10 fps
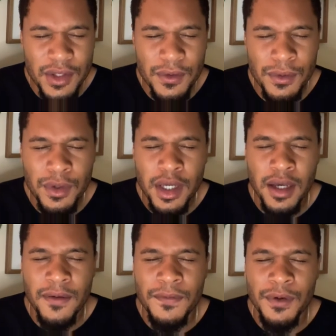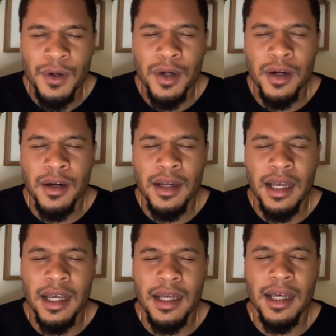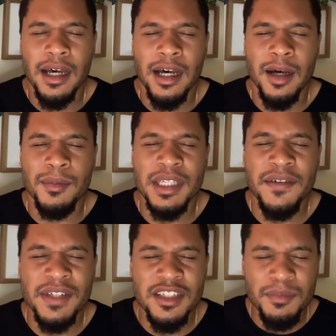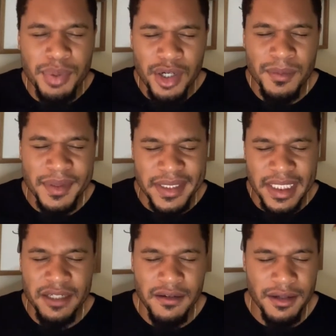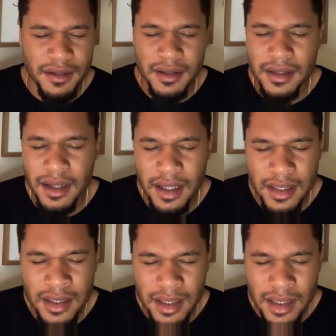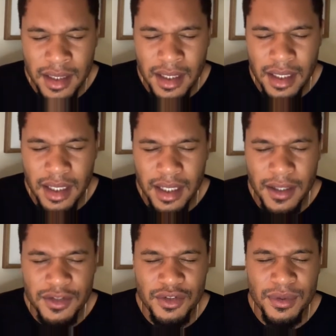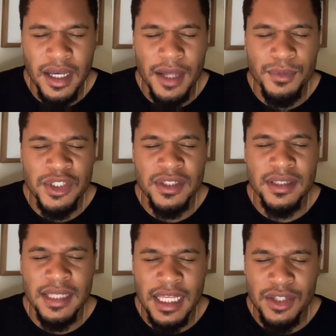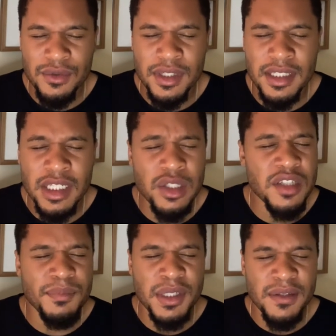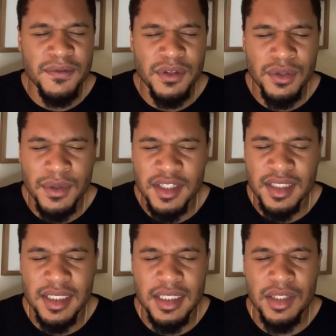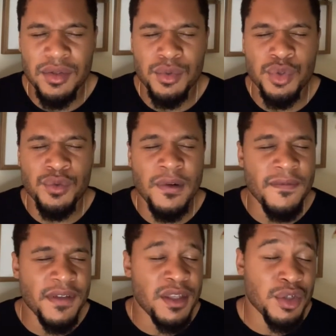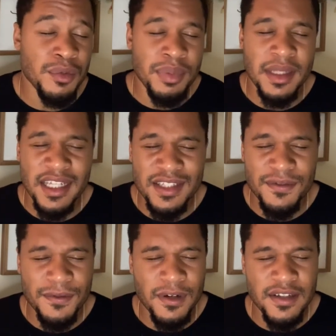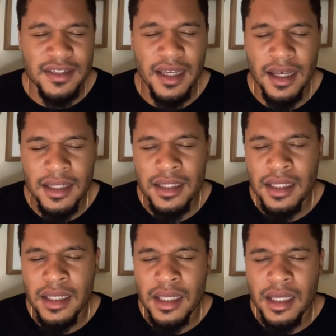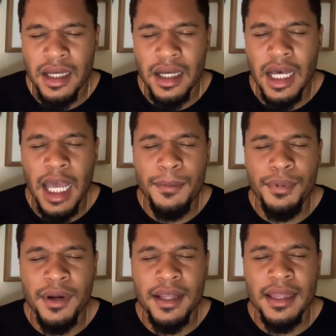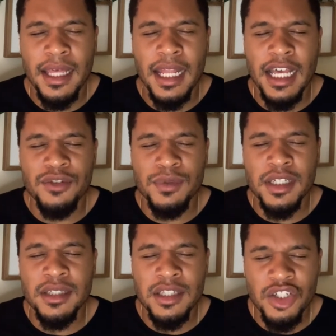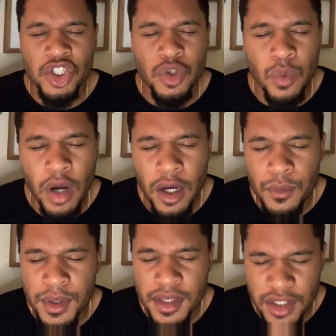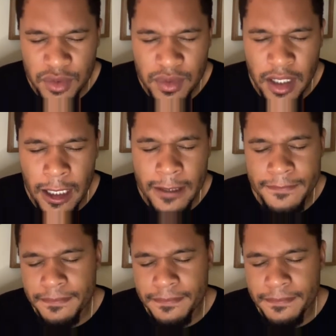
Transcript: you for giving us purpose here on earth, God. So God, we just thank you. Continue to speak to us. Continue to reveal your plans for us, God. I pray that as we continue to walk with you, God,